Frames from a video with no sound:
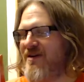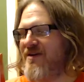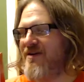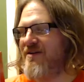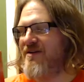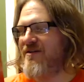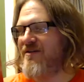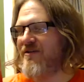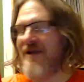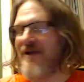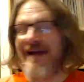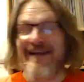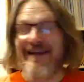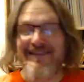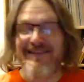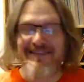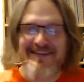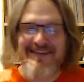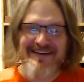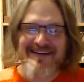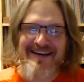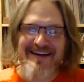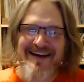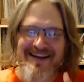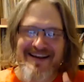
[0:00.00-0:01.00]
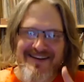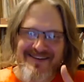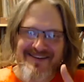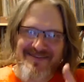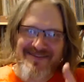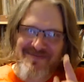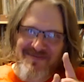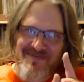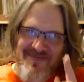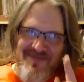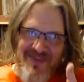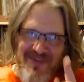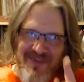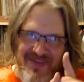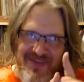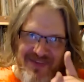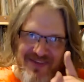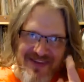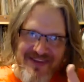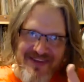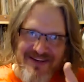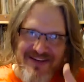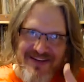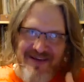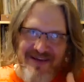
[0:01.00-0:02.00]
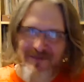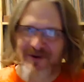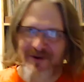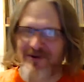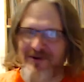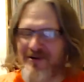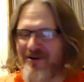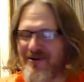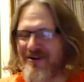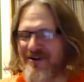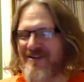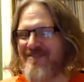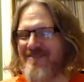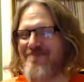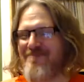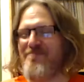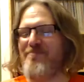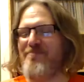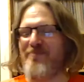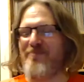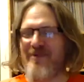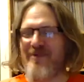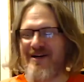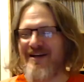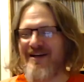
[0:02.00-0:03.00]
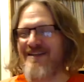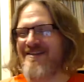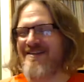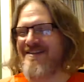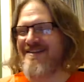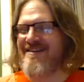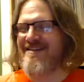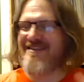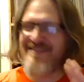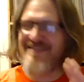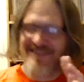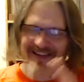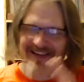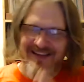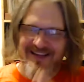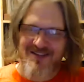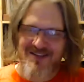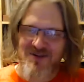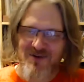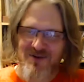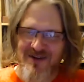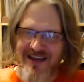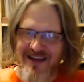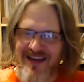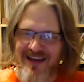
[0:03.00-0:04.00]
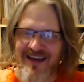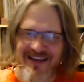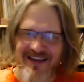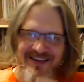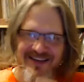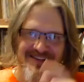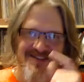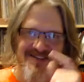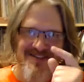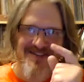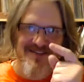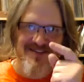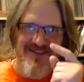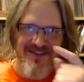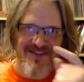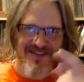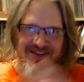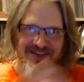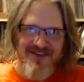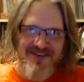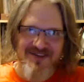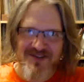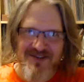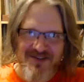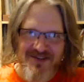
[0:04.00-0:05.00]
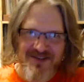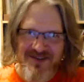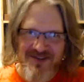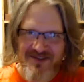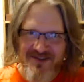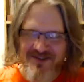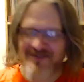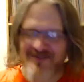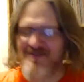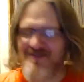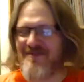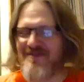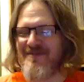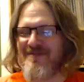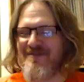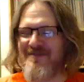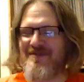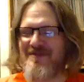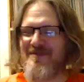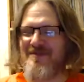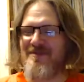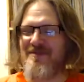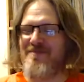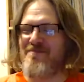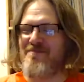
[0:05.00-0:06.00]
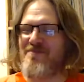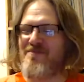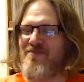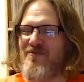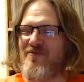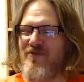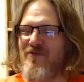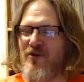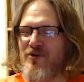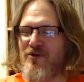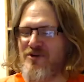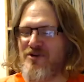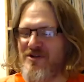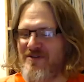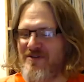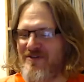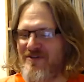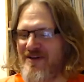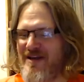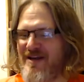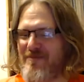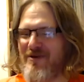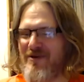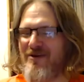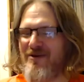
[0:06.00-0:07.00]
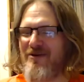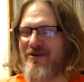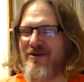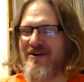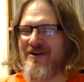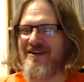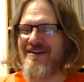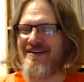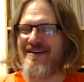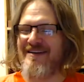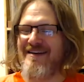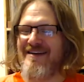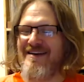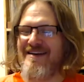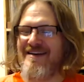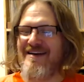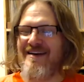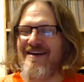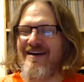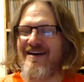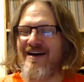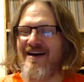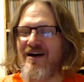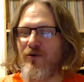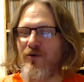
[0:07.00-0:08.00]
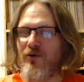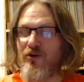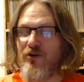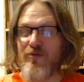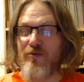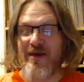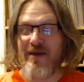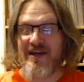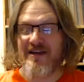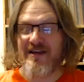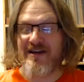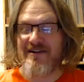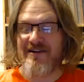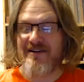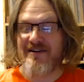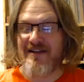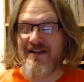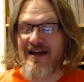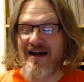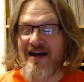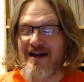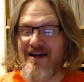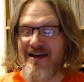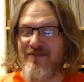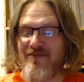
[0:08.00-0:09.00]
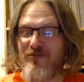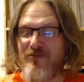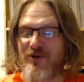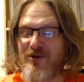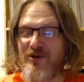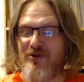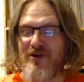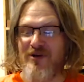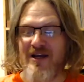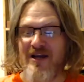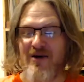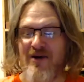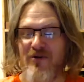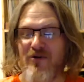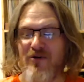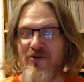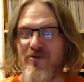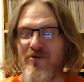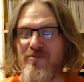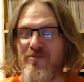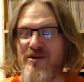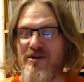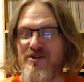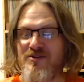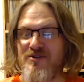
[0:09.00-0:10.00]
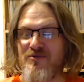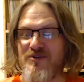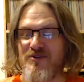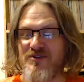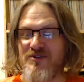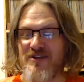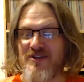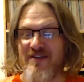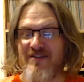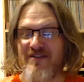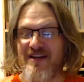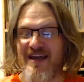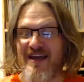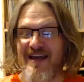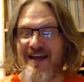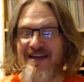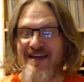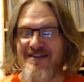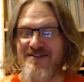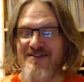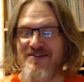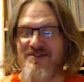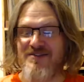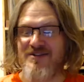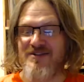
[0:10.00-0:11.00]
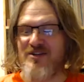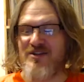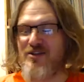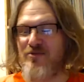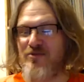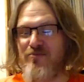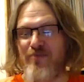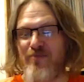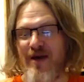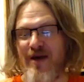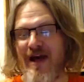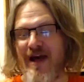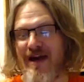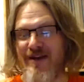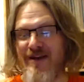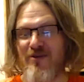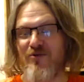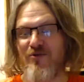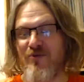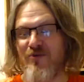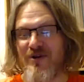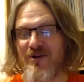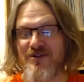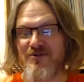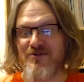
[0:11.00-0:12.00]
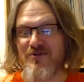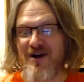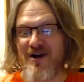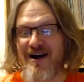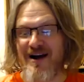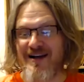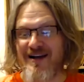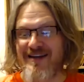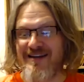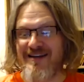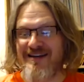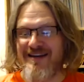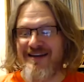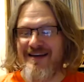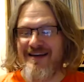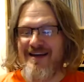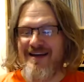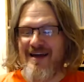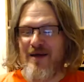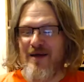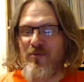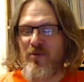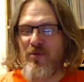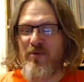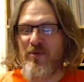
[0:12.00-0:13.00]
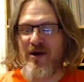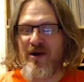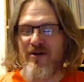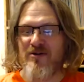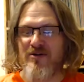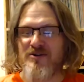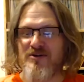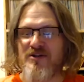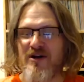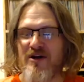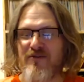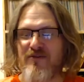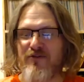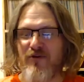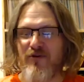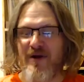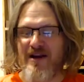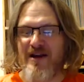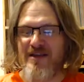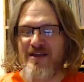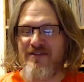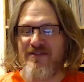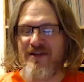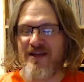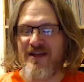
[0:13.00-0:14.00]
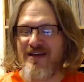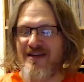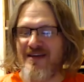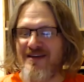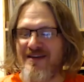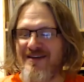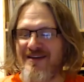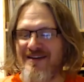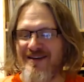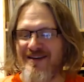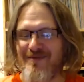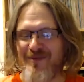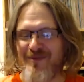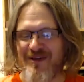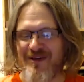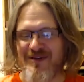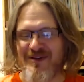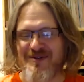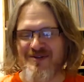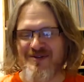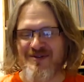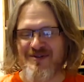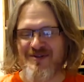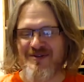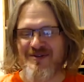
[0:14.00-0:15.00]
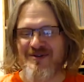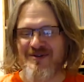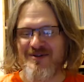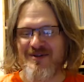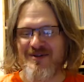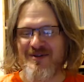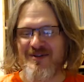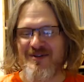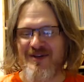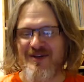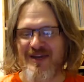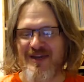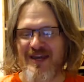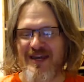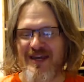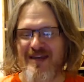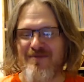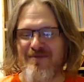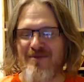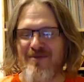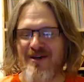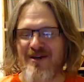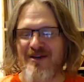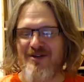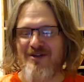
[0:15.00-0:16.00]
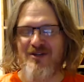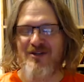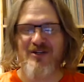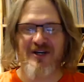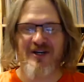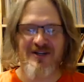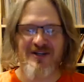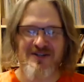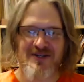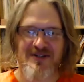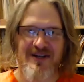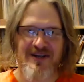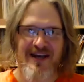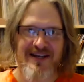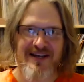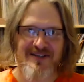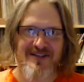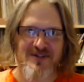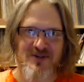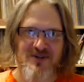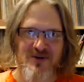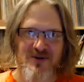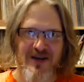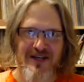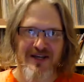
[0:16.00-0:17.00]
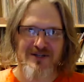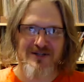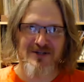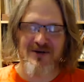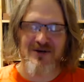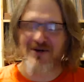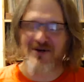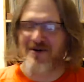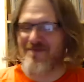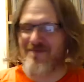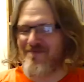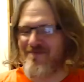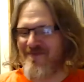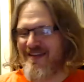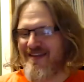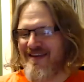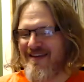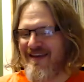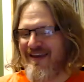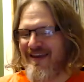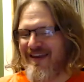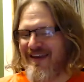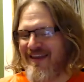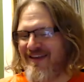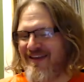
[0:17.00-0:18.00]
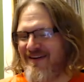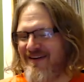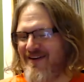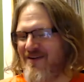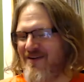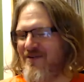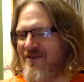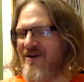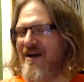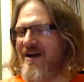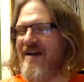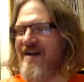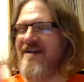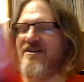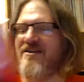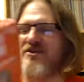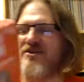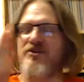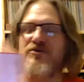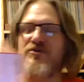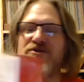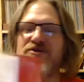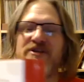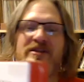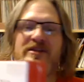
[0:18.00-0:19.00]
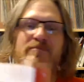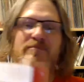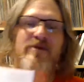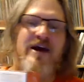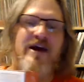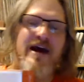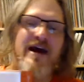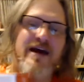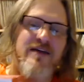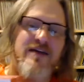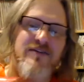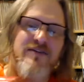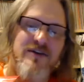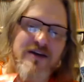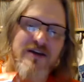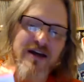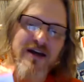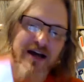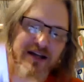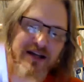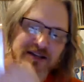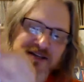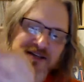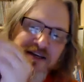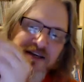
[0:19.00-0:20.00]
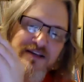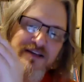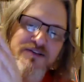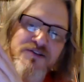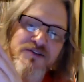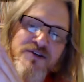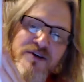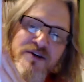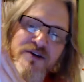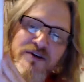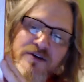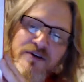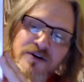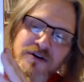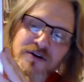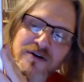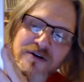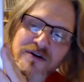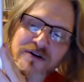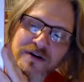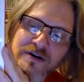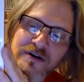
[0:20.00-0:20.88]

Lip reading: Likely not the Demogorgon, but that's okay. It's this version of the Demogorgon. Will you make it out alive? Will you encounter a beast with 7 heads? Did you pack your wrist rocket? Prepare yourself for anything, because the game just got stranger. All right, it shows on the back the contents here.